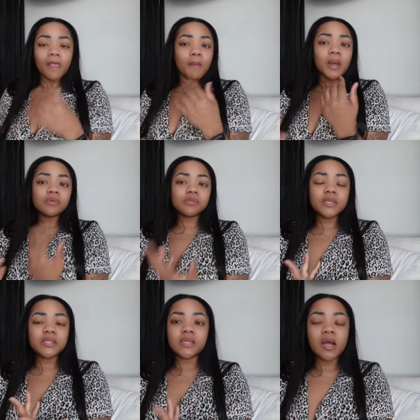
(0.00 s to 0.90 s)
But I was
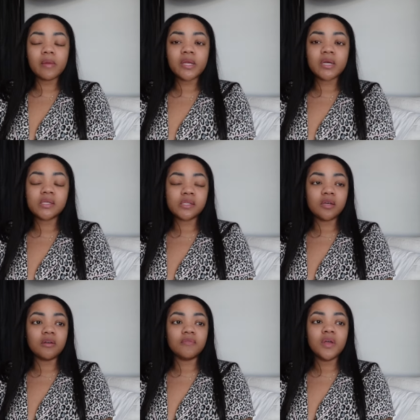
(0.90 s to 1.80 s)
really tired because
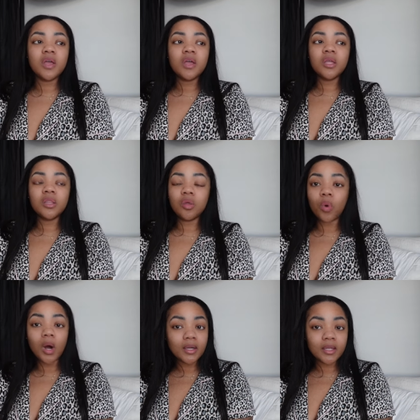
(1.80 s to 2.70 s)
of the
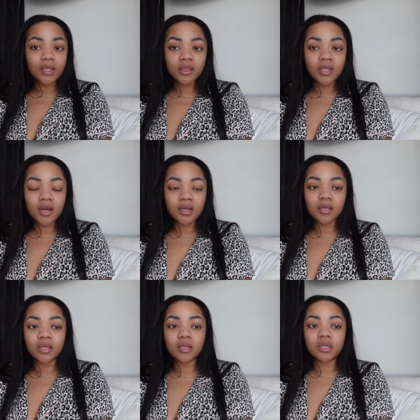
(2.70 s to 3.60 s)
walk-in that I
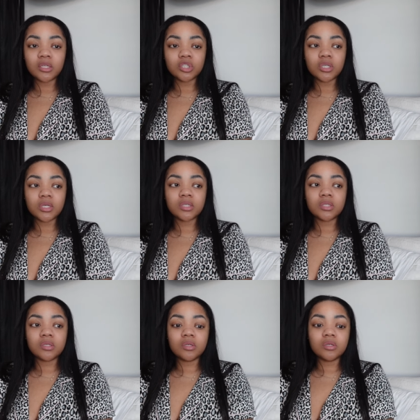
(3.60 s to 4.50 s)
did and
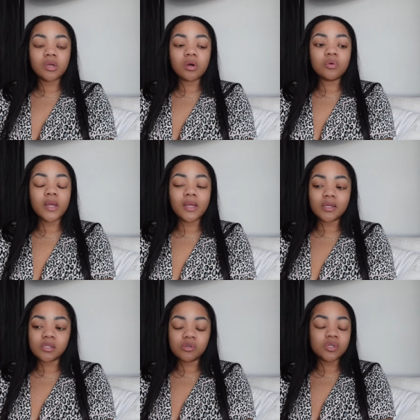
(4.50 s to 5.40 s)
just, you know, and I
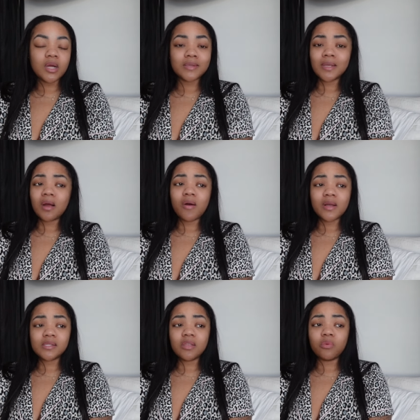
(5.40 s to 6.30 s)
told you guys, like I
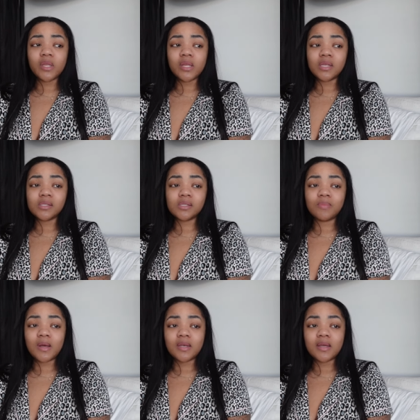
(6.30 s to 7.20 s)
always say, the weekends is
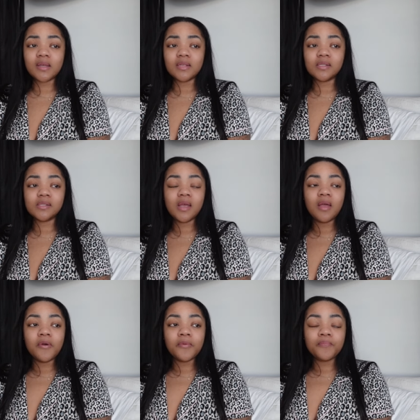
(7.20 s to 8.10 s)
my days
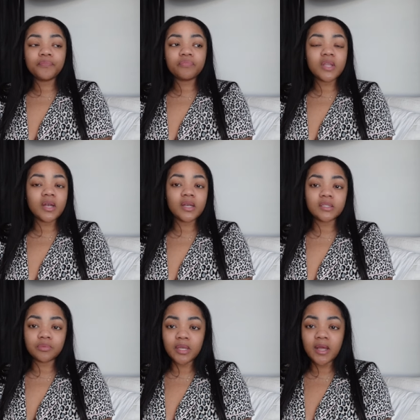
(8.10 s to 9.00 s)
that I
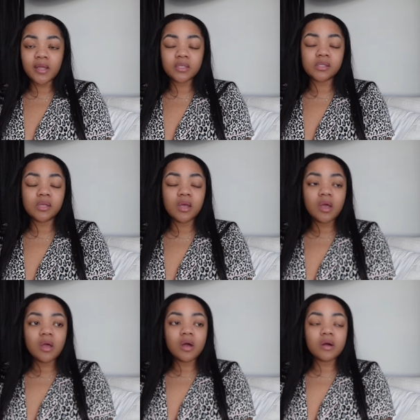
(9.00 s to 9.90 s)
like to relax.
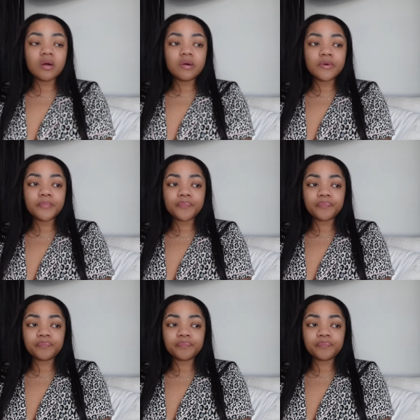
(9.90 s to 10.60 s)
Um,